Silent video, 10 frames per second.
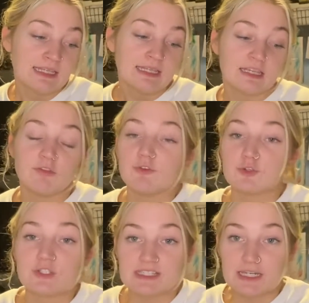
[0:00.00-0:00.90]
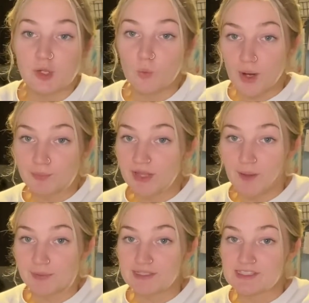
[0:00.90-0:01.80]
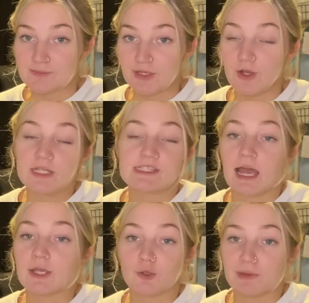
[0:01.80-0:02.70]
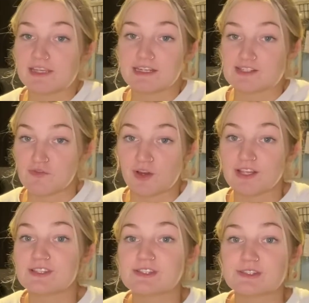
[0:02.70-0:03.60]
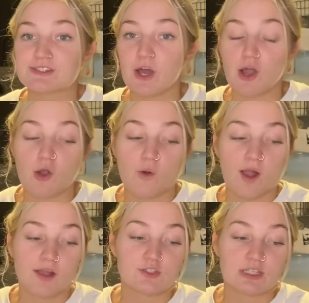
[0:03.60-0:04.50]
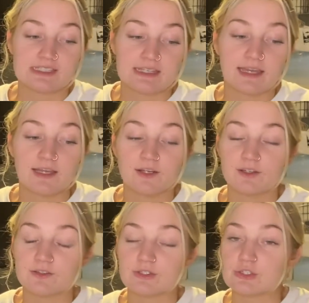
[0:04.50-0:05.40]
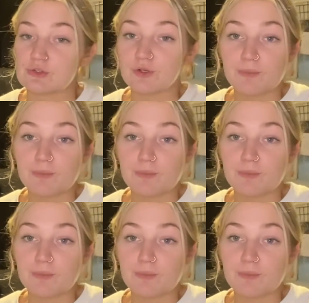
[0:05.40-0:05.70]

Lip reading: even if you're just eating one plant-based meal a day, you're making a difference. So just like do your